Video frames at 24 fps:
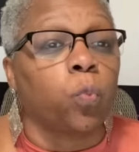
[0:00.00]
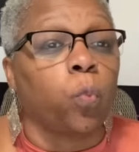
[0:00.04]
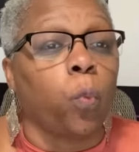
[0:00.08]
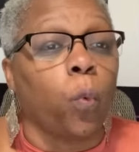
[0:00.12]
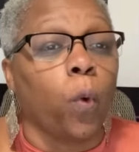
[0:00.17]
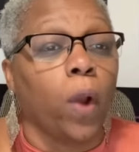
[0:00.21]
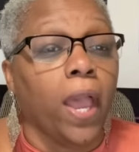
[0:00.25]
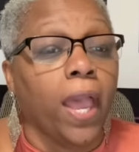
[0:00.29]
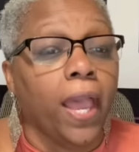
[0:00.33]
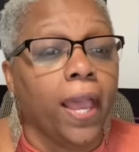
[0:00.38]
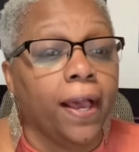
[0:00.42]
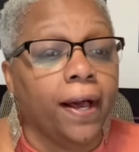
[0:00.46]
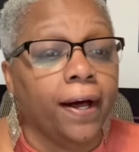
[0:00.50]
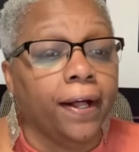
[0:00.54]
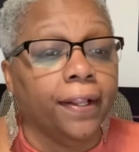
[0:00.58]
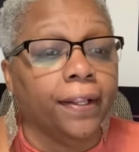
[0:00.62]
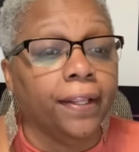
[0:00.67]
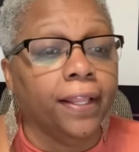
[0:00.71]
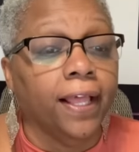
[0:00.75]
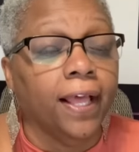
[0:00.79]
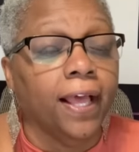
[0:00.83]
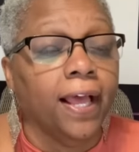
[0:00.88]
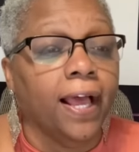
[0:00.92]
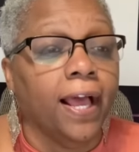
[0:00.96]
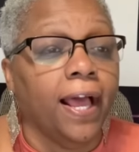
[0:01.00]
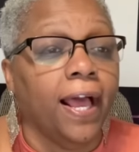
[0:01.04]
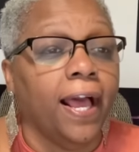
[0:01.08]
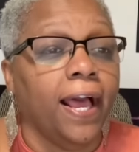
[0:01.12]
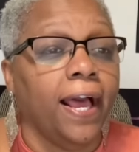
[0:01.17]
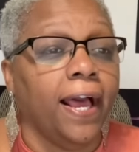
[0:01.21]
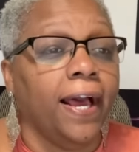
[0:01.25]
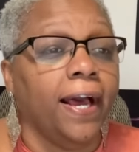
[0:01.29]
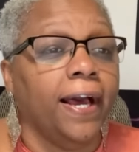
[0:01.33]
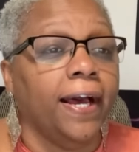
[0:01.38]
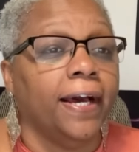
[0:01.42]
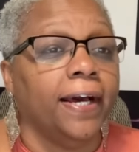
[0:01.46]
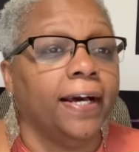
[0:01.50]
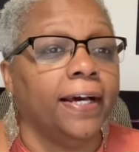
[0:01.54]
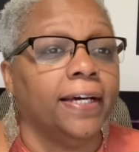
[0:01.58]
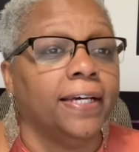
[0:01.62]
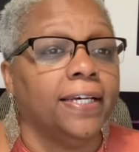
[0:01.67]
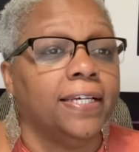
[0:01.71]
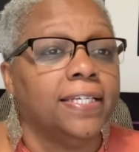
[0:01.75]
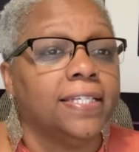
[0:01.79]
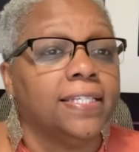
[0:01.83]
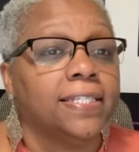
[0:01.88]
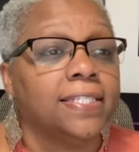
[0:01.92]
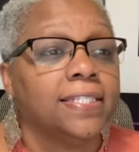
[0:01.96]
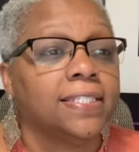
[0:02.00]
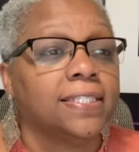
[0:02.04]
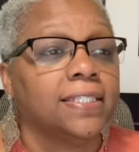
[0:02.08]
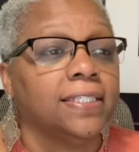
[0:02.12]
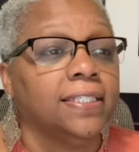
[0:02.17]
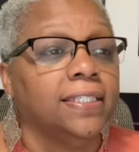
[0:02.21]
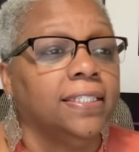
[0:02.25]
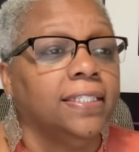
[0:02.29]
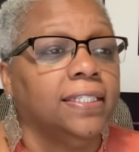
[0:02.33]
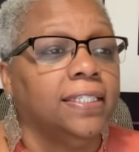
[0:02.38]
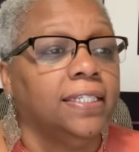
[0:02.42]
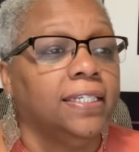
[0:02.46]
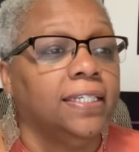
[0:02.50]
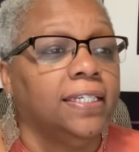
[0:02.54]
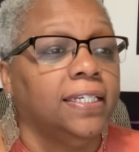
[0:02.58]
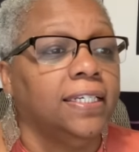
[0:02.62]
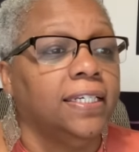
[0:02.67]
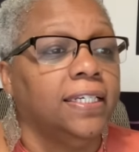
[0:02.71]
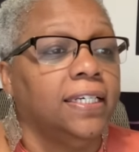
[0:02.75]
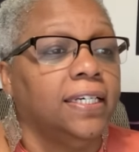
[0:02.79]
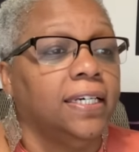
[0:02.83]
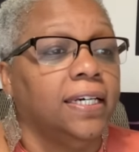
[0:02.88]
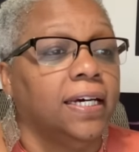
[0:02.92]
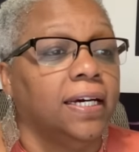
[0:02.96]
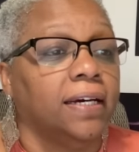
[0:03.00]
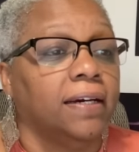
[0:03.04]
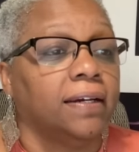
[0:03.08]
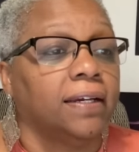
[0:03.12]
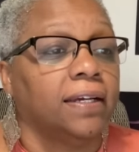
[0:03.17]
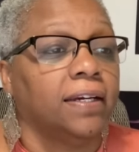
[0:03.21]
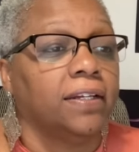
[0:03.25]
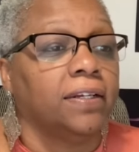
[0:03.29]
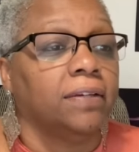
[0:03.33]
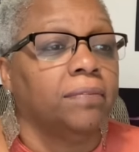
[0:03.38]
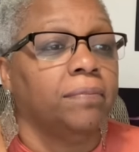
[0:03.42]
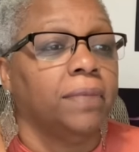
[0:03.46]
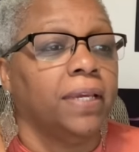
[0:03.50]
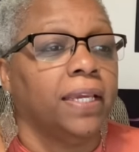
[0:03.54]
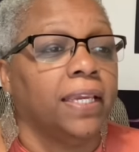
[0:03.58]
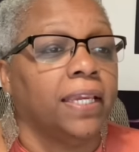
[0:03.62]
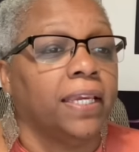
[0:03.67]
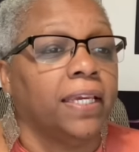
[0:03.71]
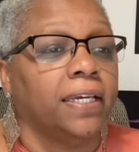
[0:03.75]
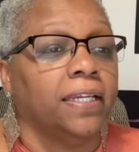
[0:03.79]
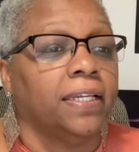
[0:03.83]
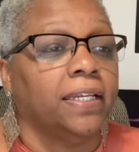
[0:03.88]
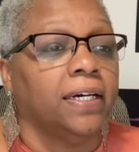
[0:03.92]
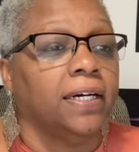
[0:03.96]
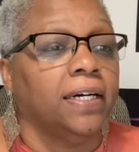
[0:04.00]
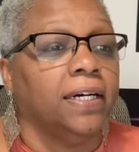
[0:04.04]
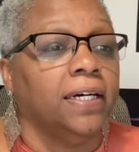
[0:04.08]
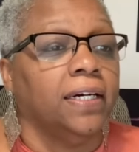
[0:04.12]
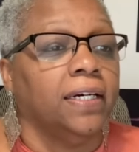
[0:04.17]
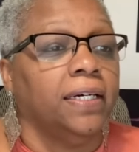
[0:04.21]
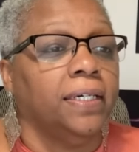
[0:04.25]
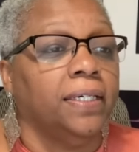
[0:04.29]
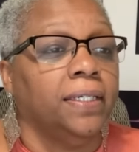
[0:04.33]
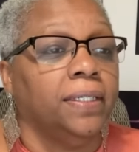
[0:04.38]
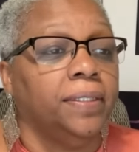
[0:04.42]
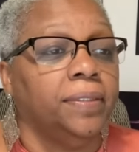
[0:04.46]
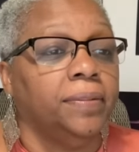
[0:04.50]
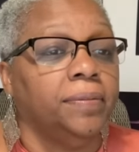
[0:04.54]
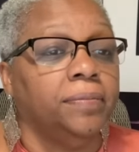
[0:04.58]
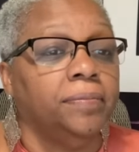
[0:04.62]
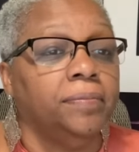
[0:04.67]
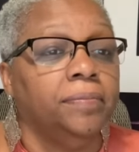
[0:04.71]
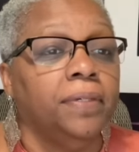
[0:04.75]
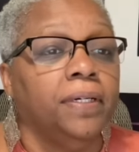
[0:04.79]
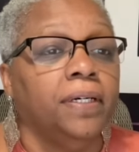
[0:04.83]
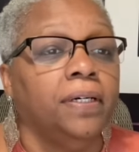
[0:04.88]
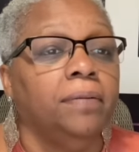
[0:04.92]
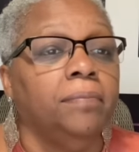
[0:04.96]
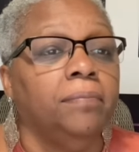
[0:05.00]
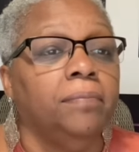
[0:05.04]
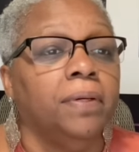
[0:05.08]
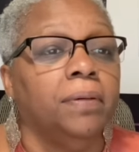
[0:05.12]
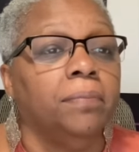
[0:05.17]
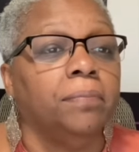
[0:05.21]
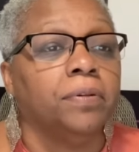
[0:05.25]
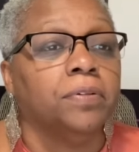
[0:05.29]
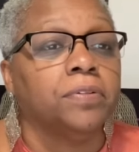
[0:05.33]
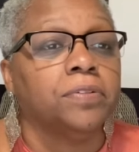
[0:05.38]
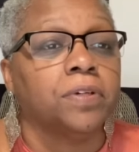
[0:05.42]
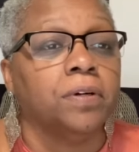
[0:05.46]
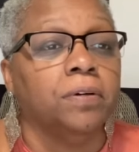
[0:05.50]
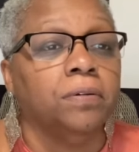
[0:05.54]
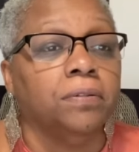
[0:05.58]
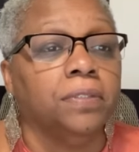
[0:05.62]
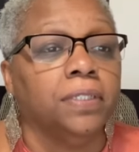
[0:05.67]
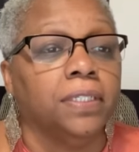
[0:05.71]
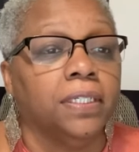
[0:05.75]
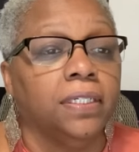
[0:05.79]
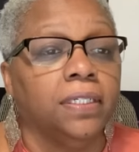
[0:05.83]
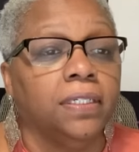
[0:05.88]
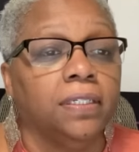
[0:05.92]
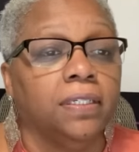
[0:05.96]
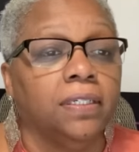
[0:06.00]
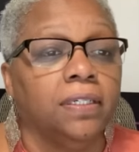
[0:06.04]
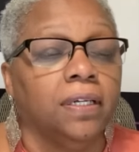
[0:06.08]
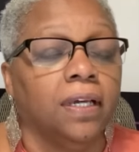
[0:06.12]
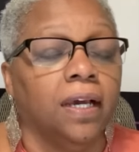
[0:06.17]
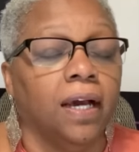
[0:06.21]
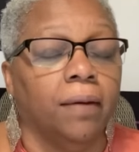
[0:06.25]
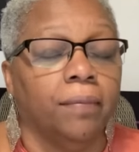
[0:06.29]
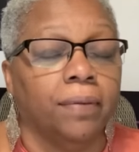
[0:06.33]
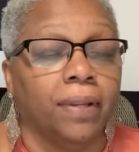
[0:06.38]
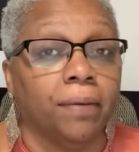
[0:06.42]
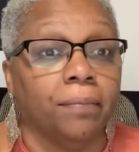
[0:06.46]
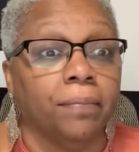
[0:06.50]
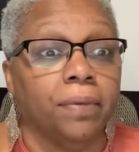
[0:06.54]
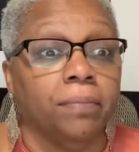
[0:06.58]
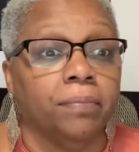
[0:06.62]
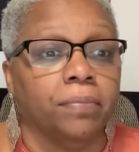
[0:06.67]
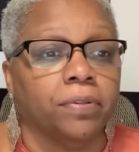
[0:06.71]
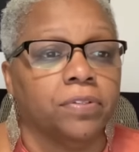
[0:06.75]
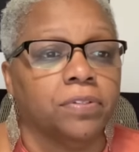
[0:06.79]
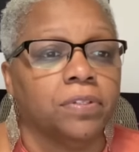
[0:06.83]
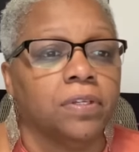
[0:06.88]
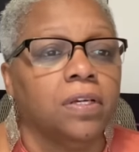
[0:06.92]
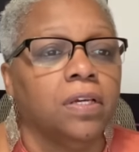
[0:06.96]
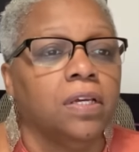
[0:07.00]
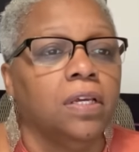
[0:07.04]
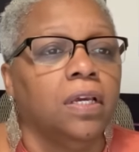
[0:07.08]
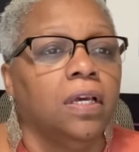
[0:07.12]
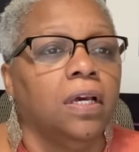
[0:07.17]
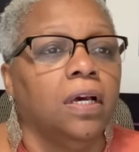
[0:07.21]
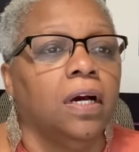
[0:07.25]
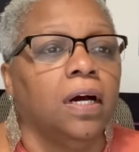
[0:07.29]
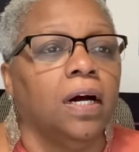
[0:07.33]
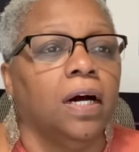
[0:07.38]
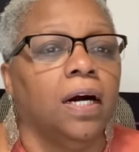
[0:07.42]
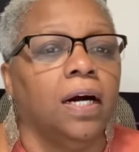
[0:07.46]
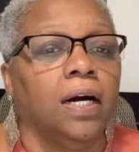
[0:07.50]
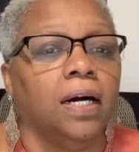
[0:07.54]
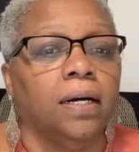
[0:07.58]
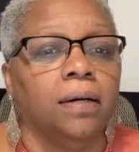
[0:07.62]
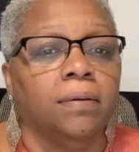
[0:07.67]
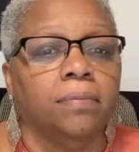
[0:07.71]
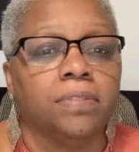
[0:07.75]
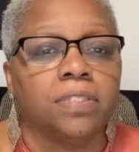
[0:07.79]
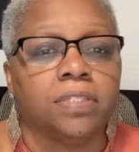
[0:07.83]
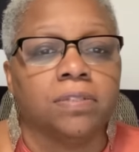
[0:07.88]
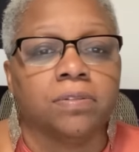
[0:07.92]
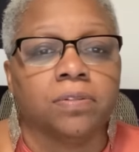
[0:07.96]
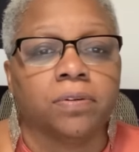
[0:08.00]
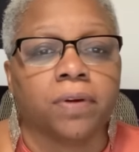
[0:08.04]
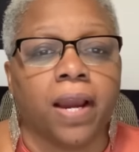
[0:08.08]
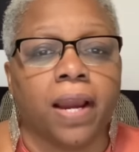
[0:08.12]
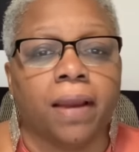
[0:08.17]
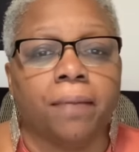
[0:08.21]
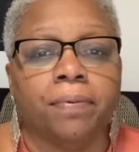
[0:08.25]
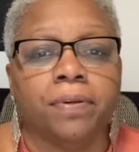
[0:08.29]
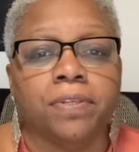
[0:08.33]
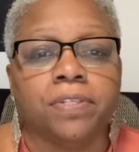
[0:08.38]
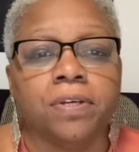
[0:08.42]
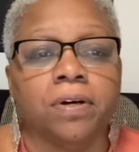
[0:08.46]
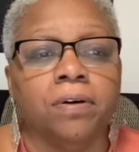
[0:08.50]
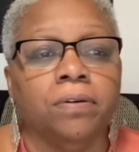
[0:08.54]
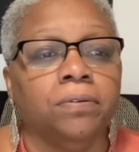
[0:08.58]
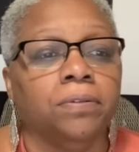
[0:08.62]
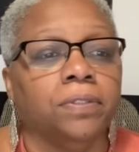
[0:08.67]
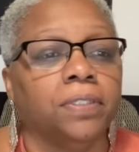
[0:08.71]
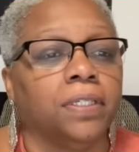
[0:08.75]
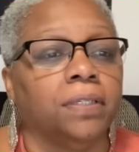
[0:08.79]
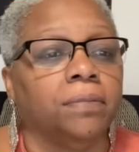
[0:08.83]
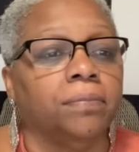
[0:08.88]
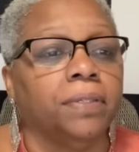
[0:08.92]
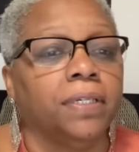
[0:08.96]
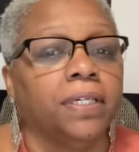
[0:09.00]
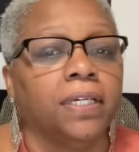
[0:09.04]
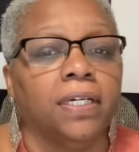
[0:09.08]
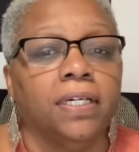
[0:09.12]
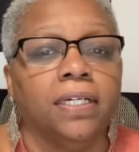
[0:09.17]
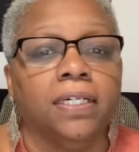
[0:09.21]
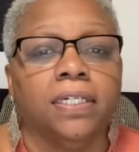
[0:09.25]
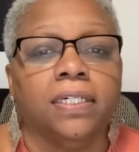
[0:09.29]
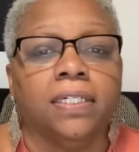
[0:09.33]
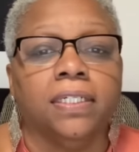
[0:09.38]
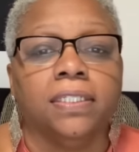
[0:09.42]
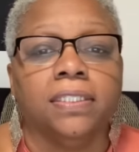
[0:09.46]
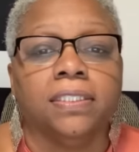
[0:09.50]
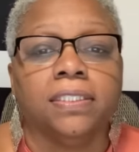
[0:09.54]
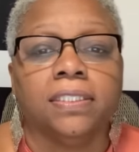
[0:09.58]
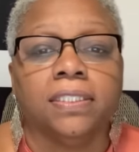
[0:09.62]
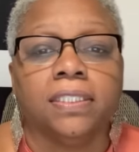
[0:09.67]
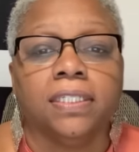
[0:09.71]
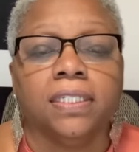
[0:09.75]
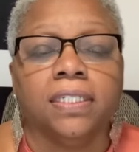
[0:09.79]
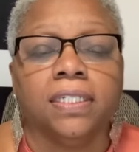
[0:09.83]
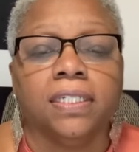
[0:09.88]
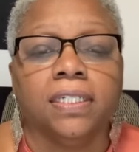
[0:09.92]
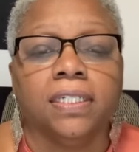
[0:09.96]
well as I'm gonna make it members only. I'm not members, subscribers only because